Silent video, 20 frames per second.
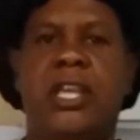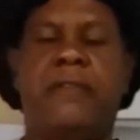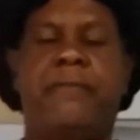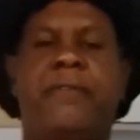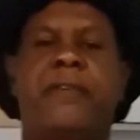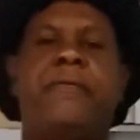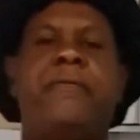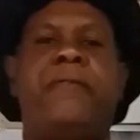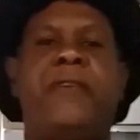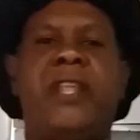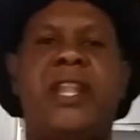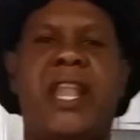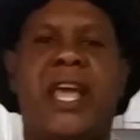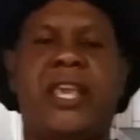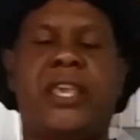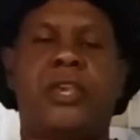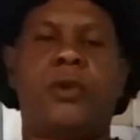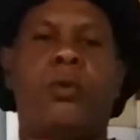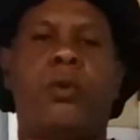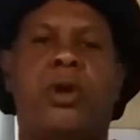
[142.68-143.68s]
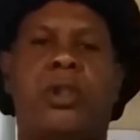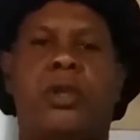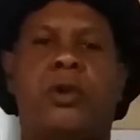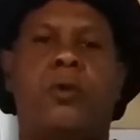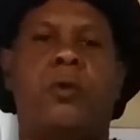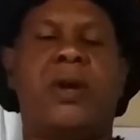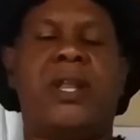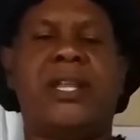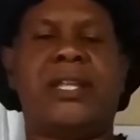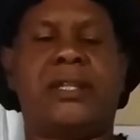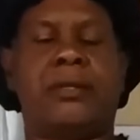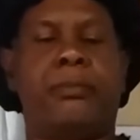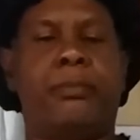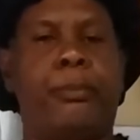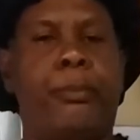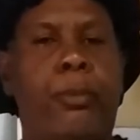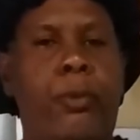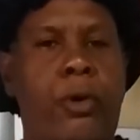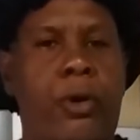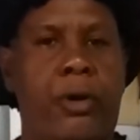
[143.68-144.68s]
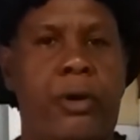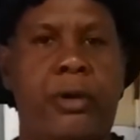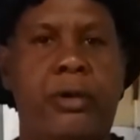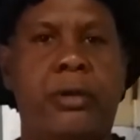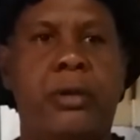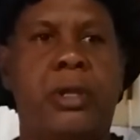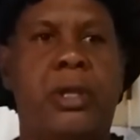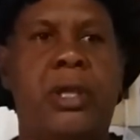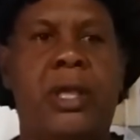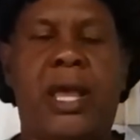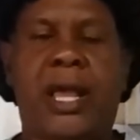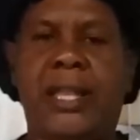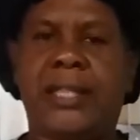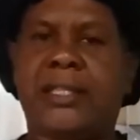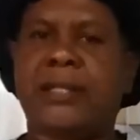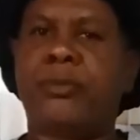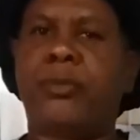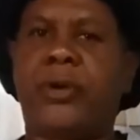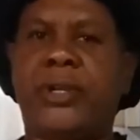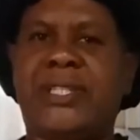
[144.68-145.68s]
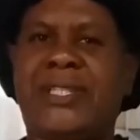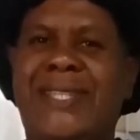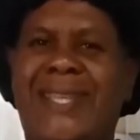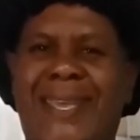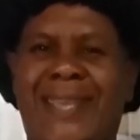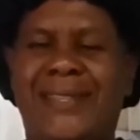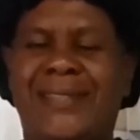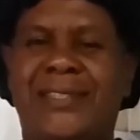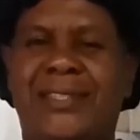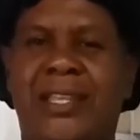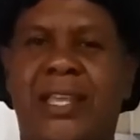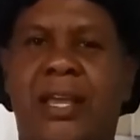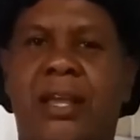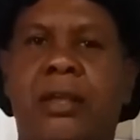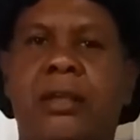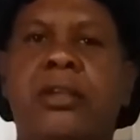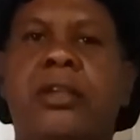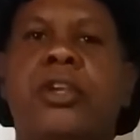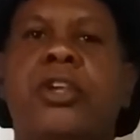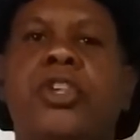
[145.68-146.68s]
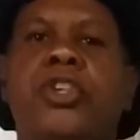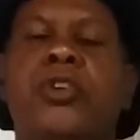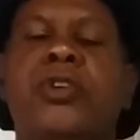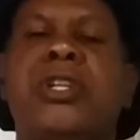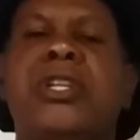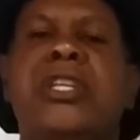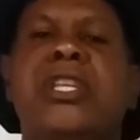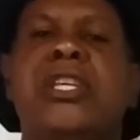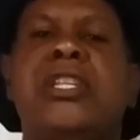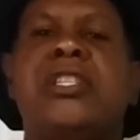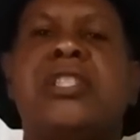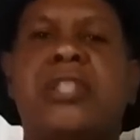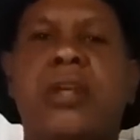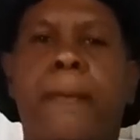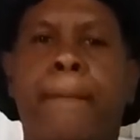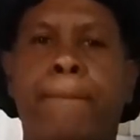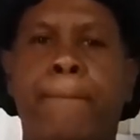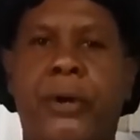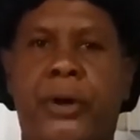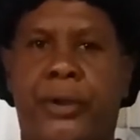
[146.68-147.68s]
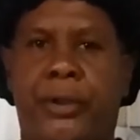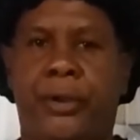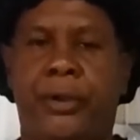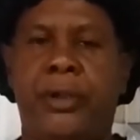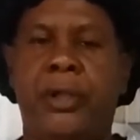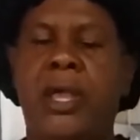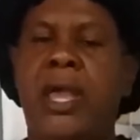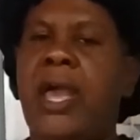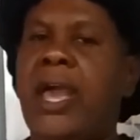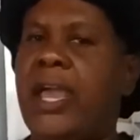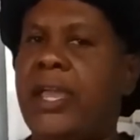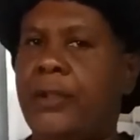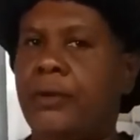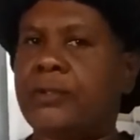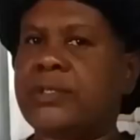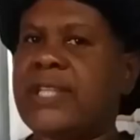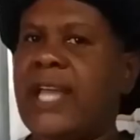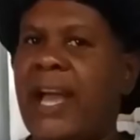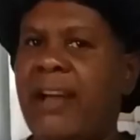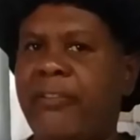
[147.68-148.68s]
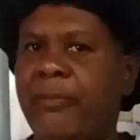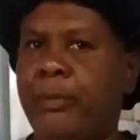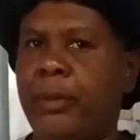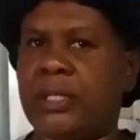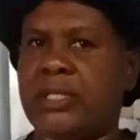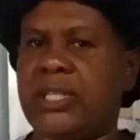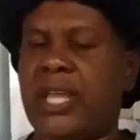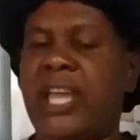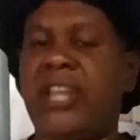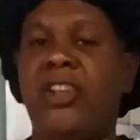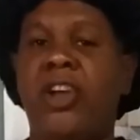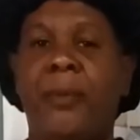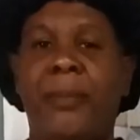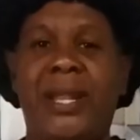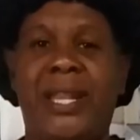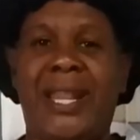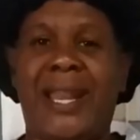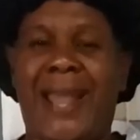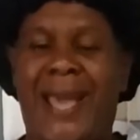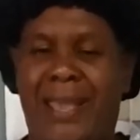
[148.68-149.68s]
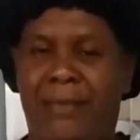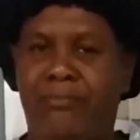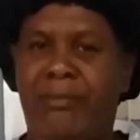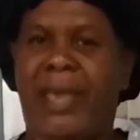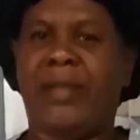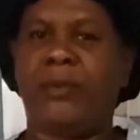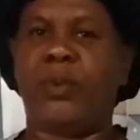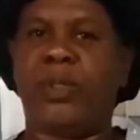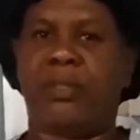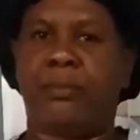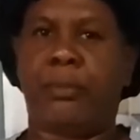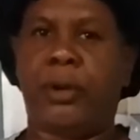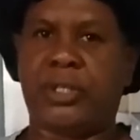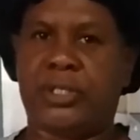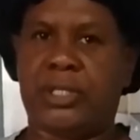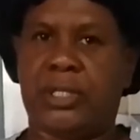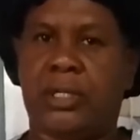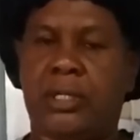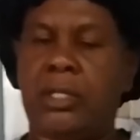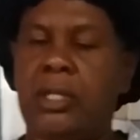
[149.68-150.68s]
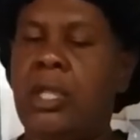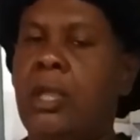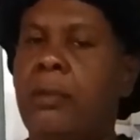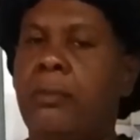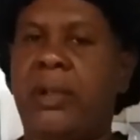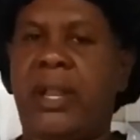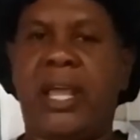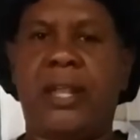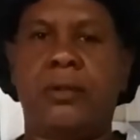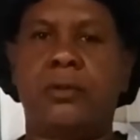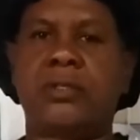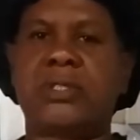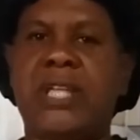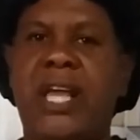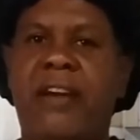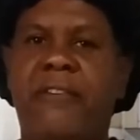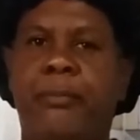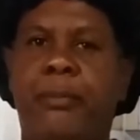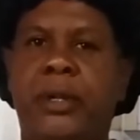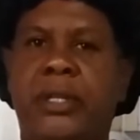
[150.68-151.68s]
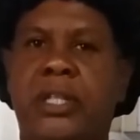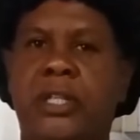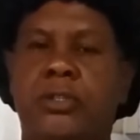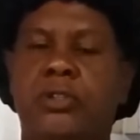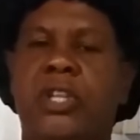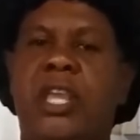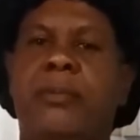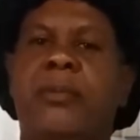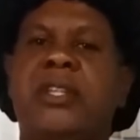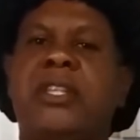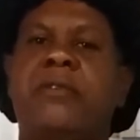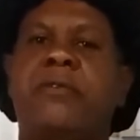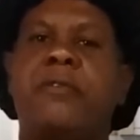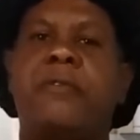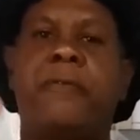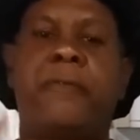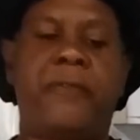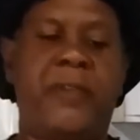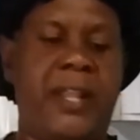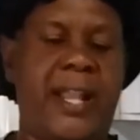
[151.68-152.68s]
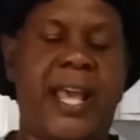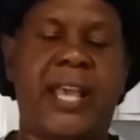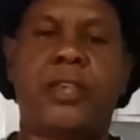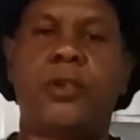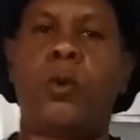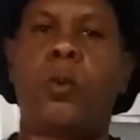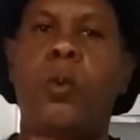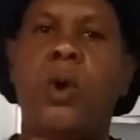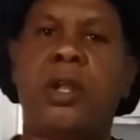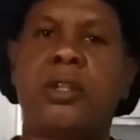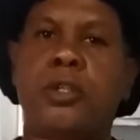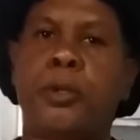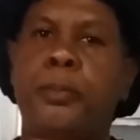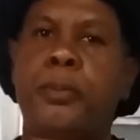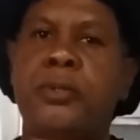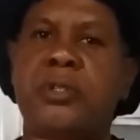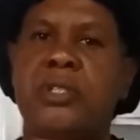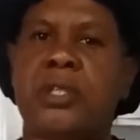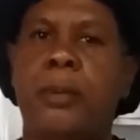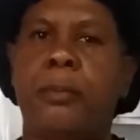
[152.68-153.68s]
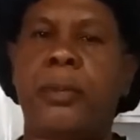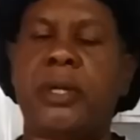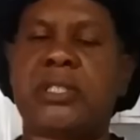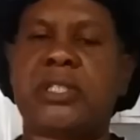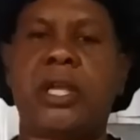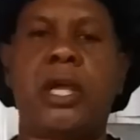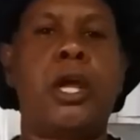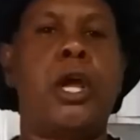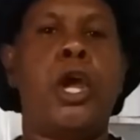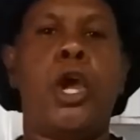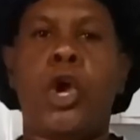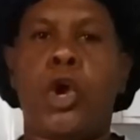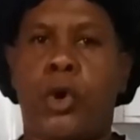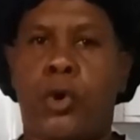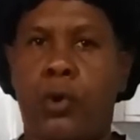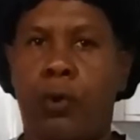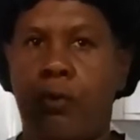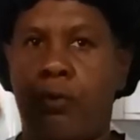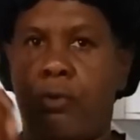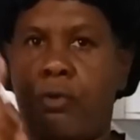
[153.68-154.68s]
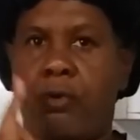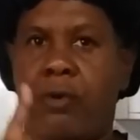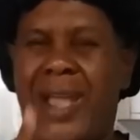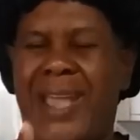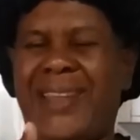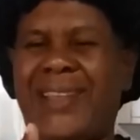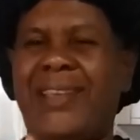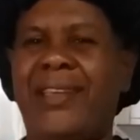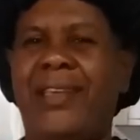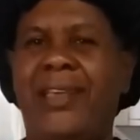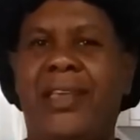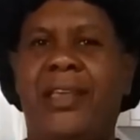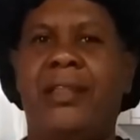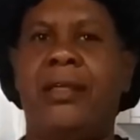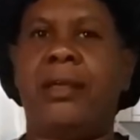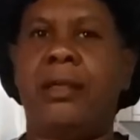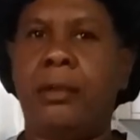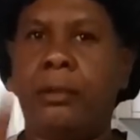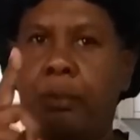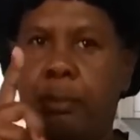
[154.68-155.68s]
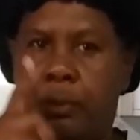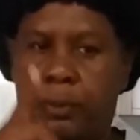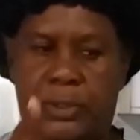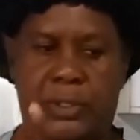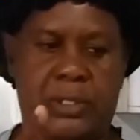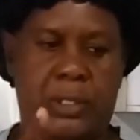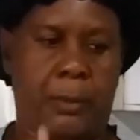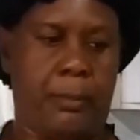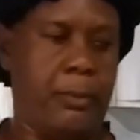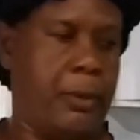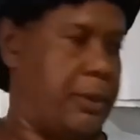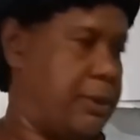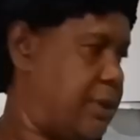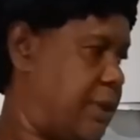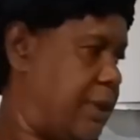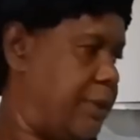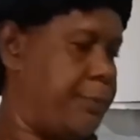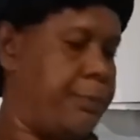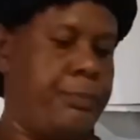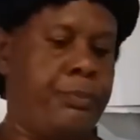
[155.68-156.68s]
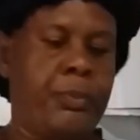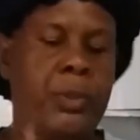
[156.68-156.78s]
if you feel like you wanna go a little more tastier, you'll need some butter. I don't have butter. I normally light mine with butter, but I don't have butter today. But if you feel like you want to put some butter, go right ahead, put some butter.